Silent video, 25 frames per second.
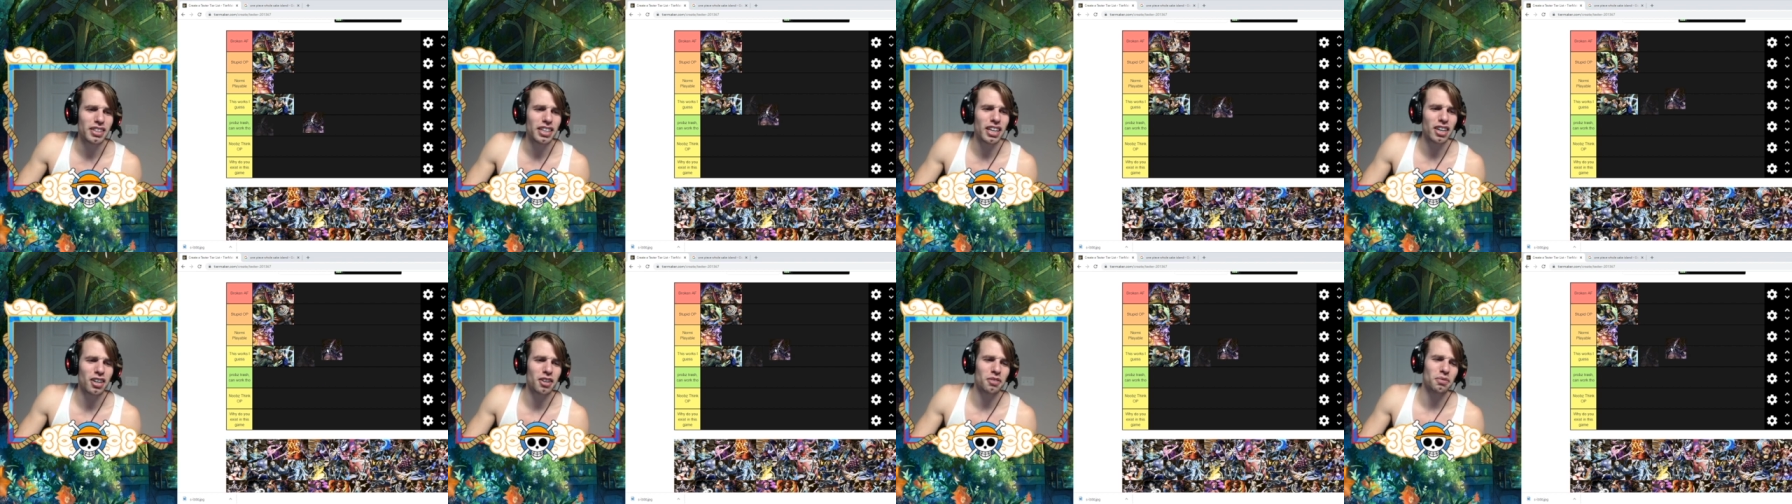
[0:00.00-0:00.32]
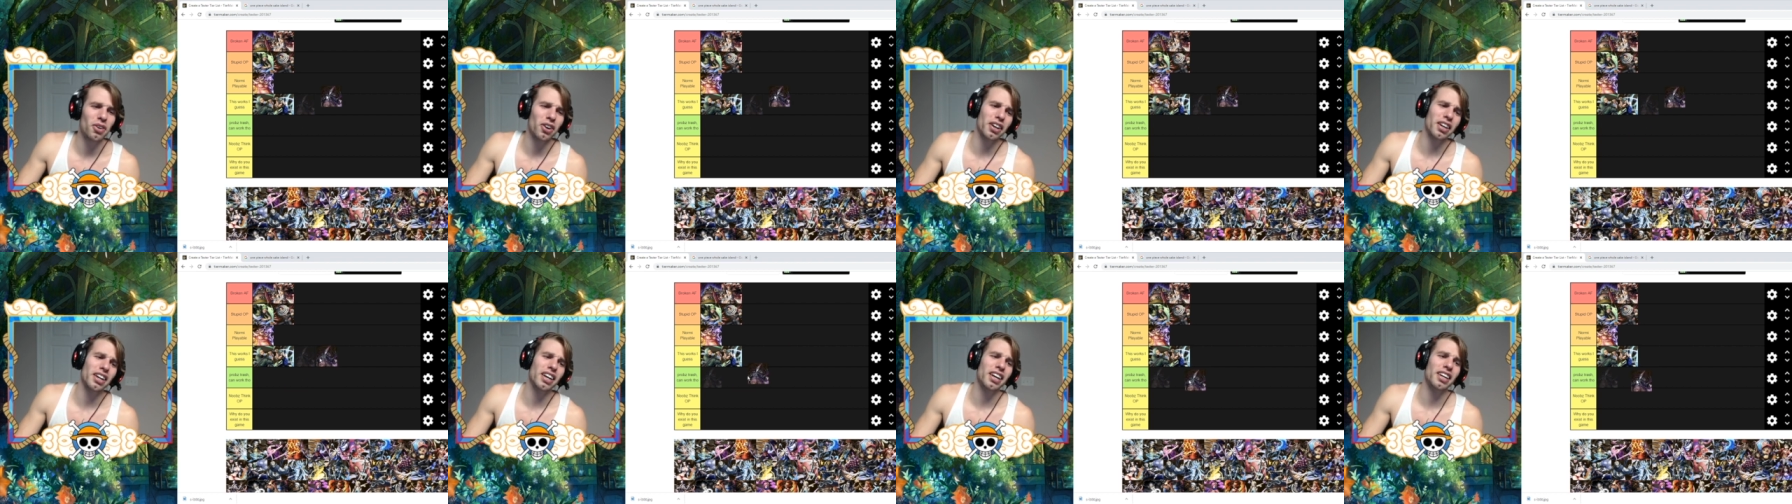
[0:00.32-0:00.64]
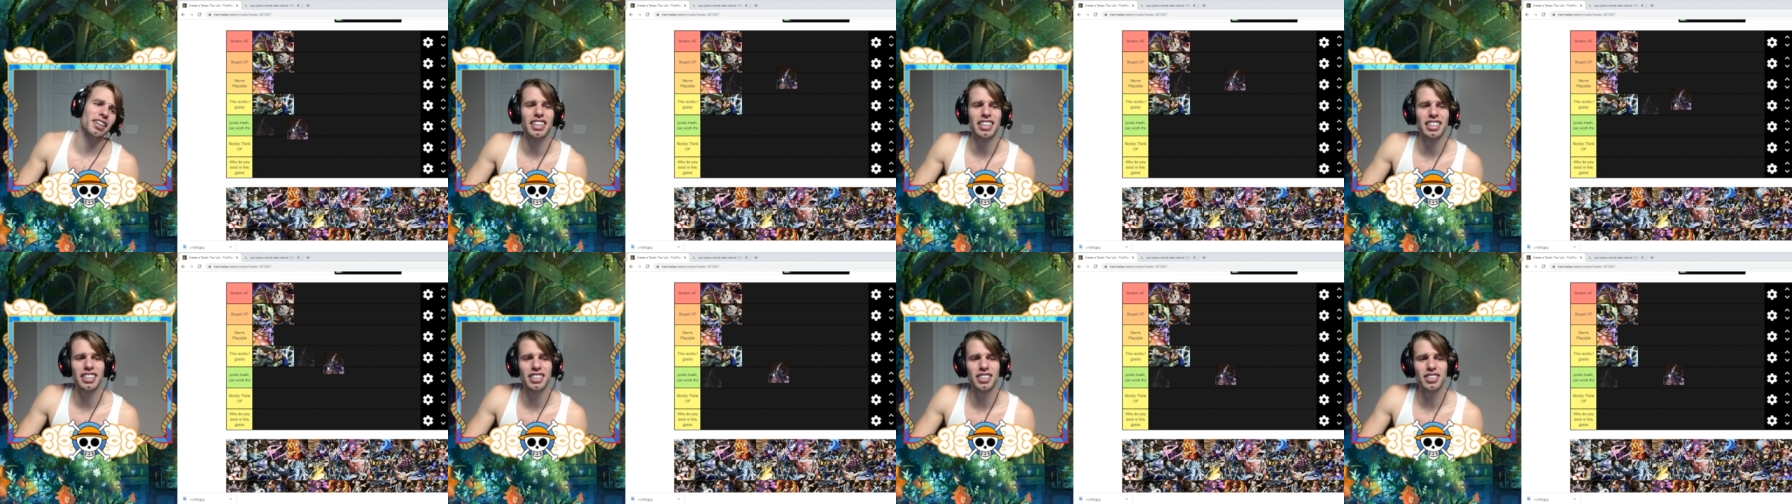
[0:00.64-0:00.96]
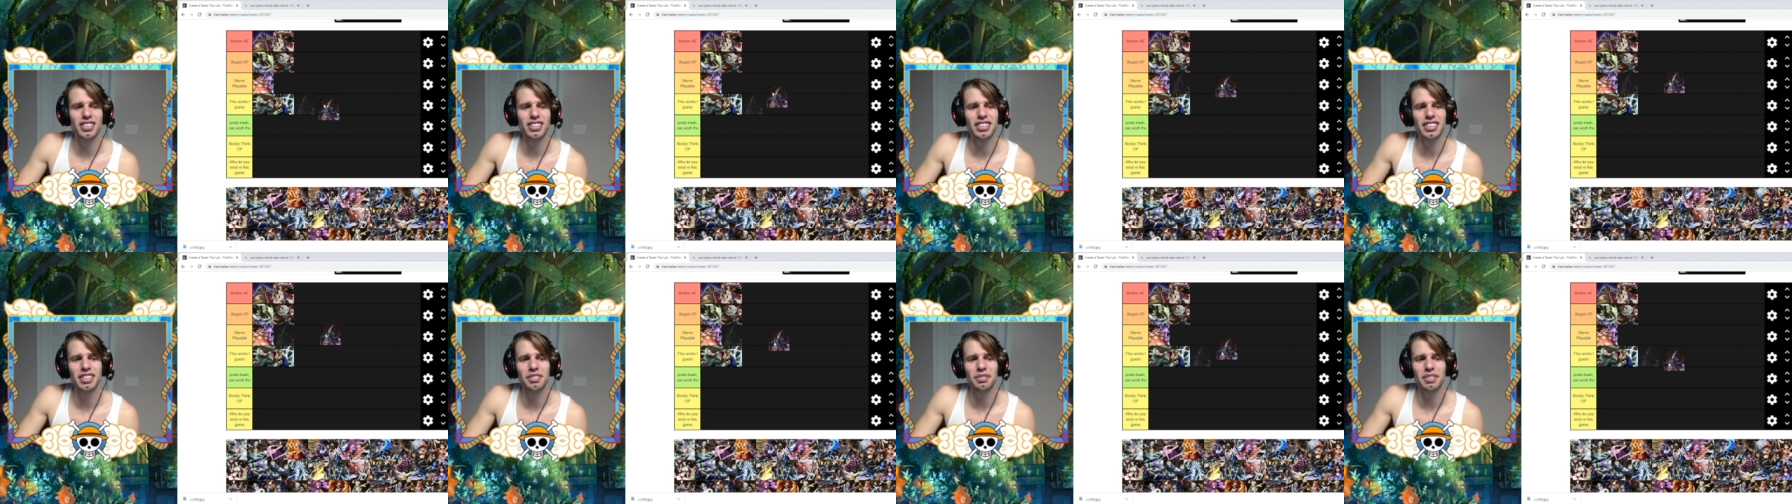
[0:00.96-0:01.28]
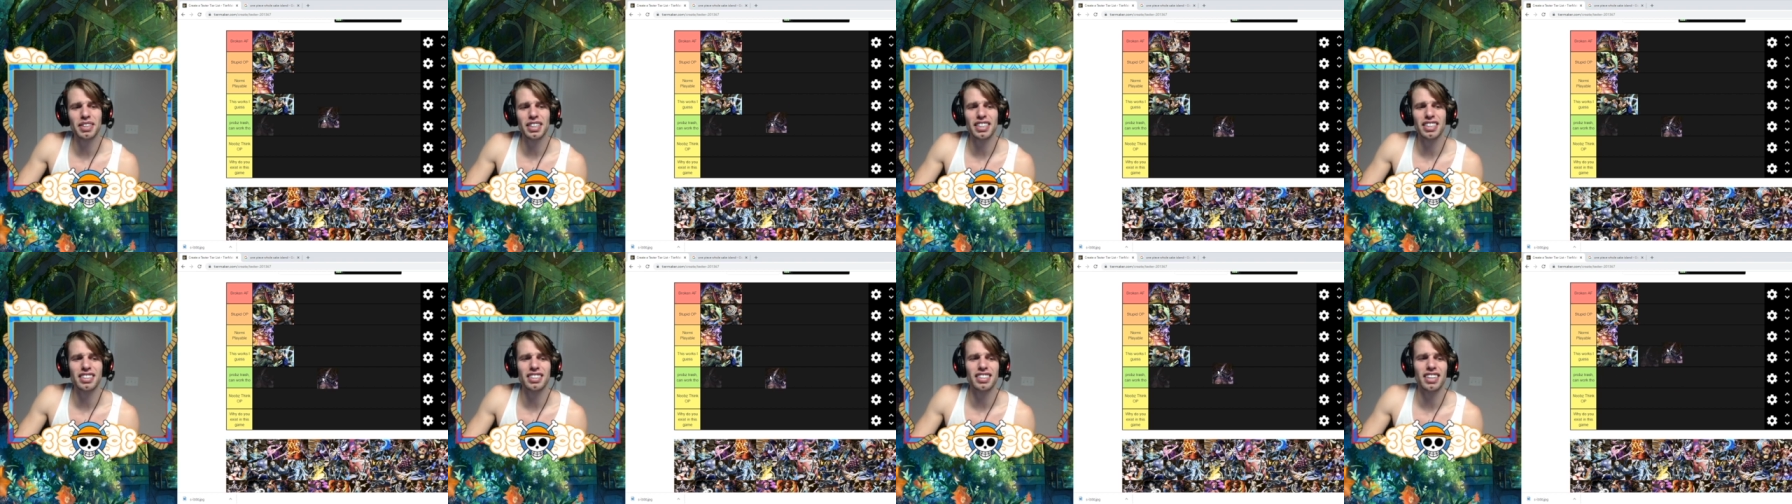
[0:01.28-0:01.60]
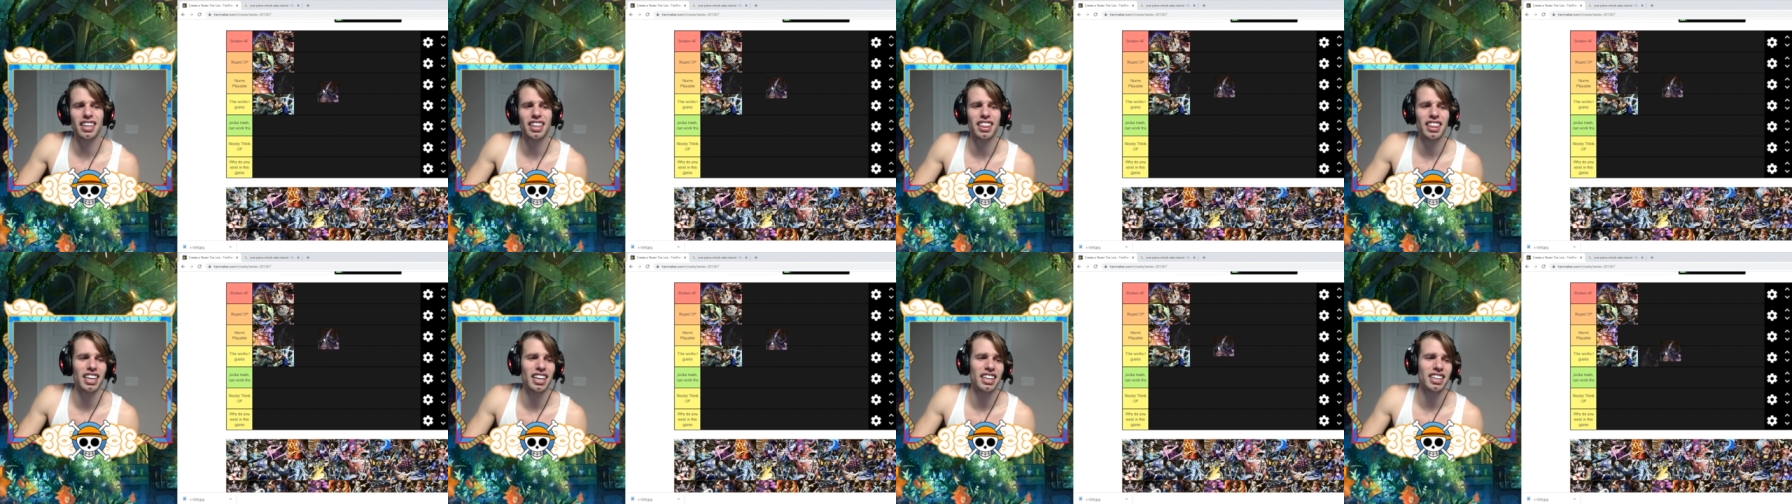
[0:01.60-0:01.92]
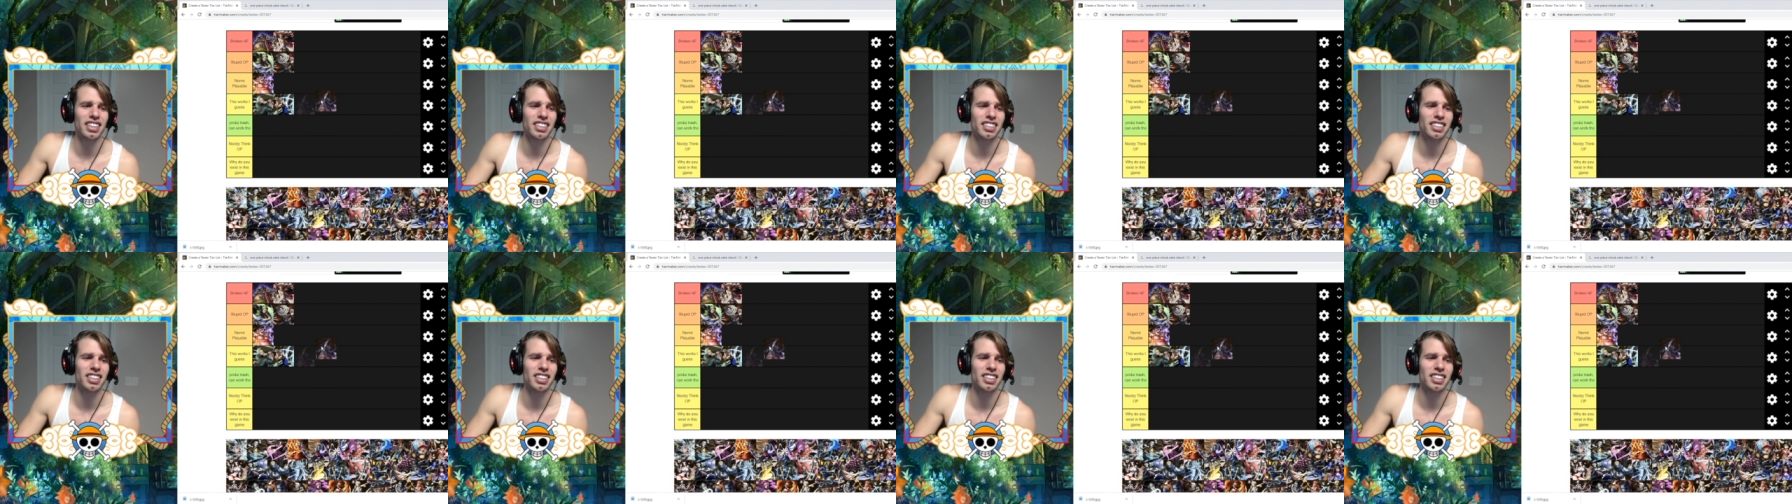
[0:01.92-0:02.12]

Gecko Moria, he used to be a thing.